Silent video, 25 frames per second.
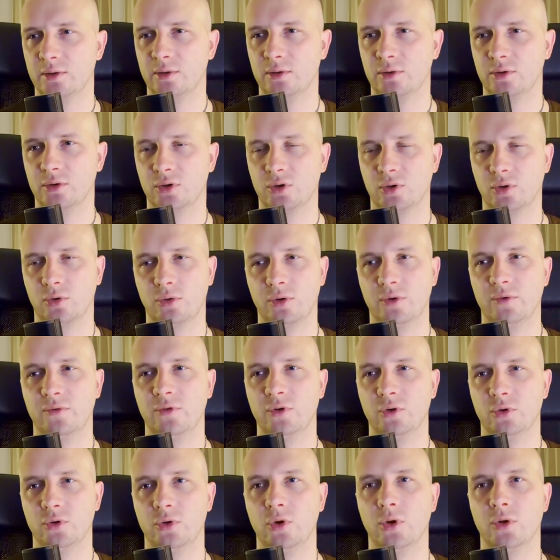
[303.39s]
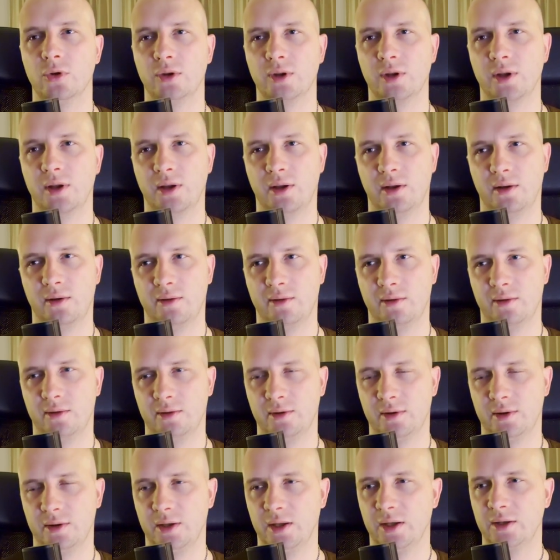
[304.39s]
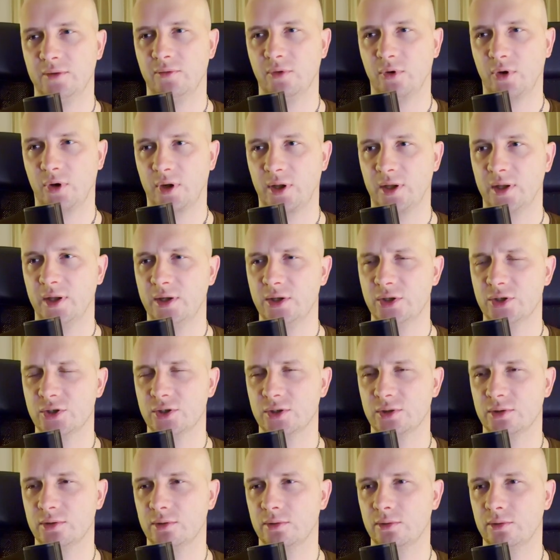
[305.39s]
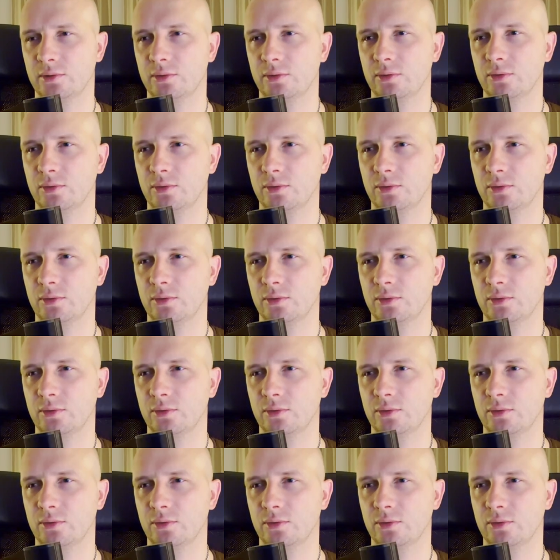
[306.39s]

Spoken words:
So if you don't have network connection